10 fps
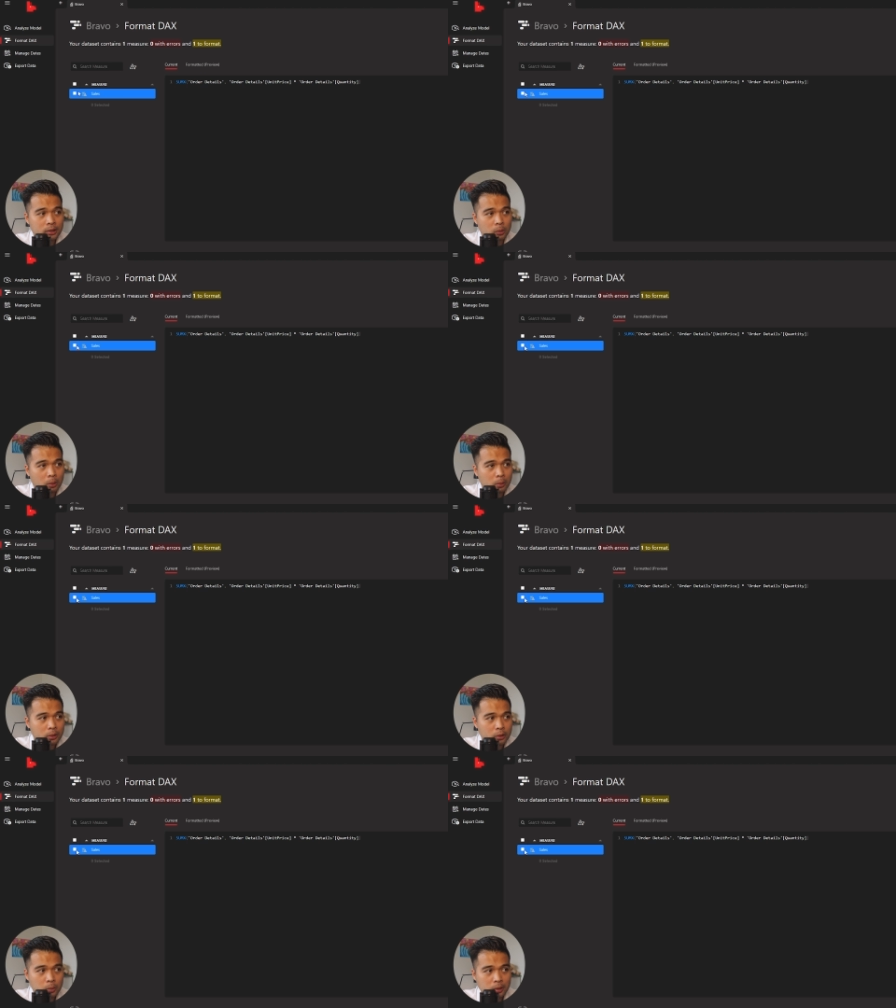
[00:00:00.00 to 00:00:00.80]
So what we'll
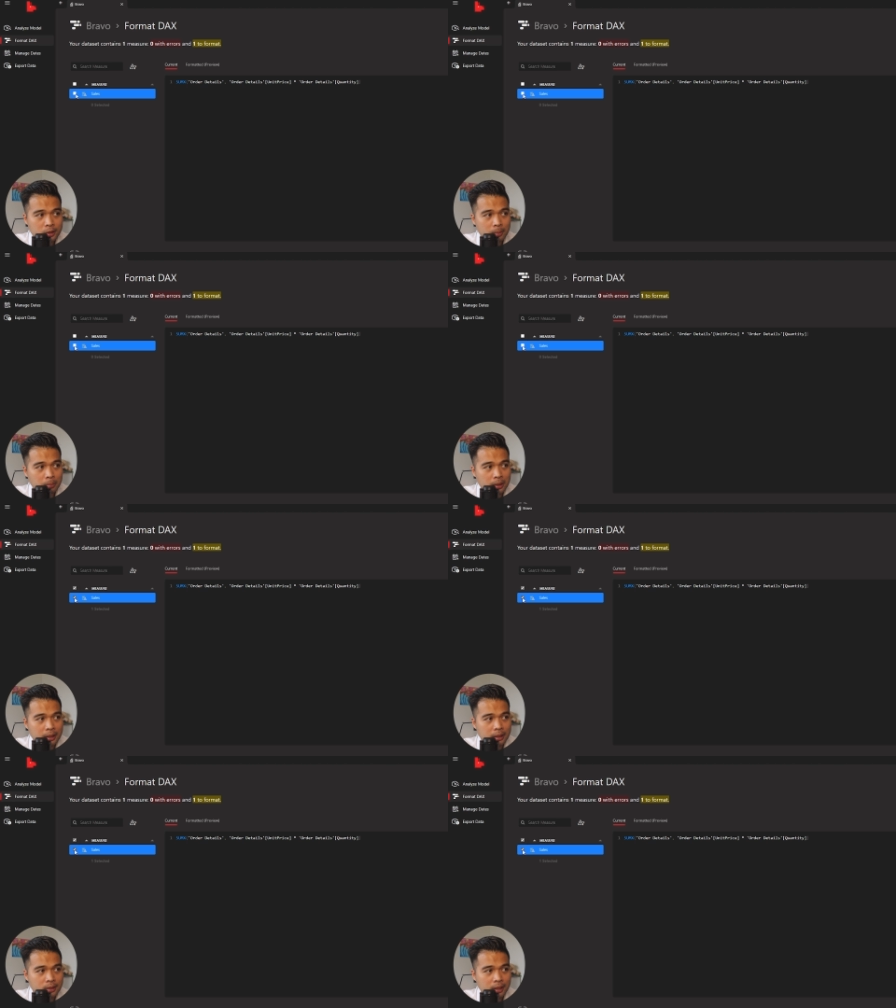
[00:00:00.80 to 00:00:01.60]
do is we'll
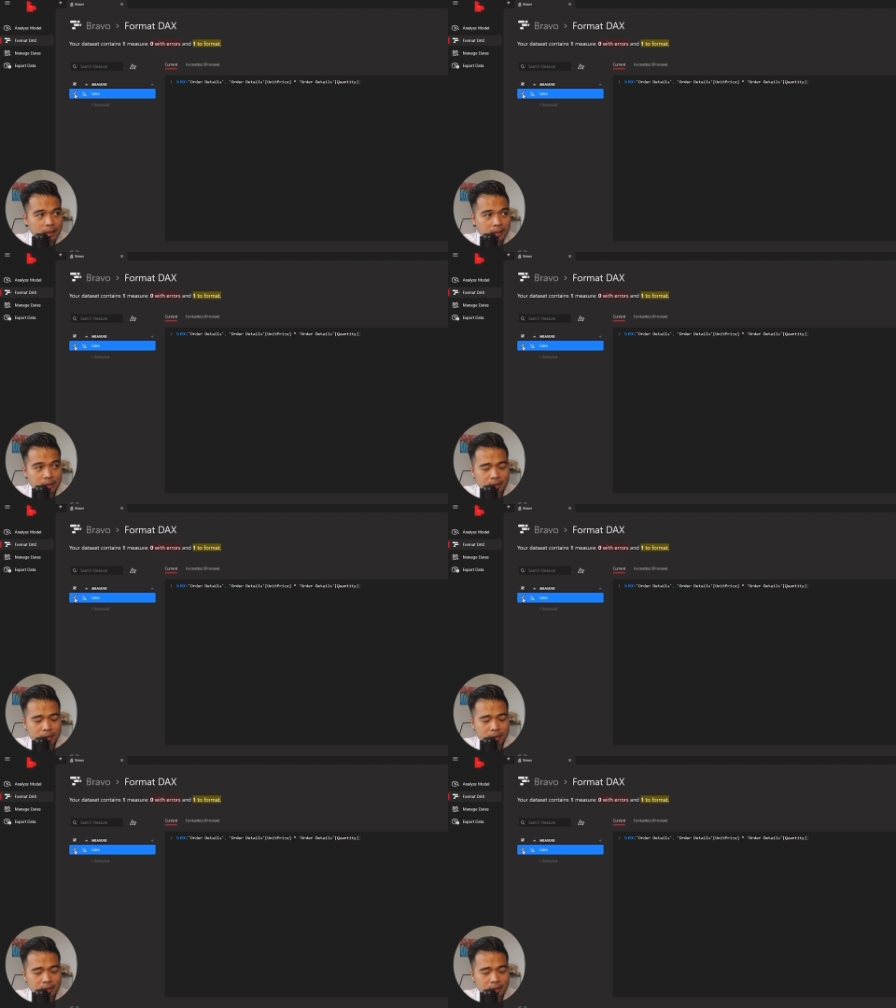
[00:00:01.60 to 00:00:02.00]
simply tick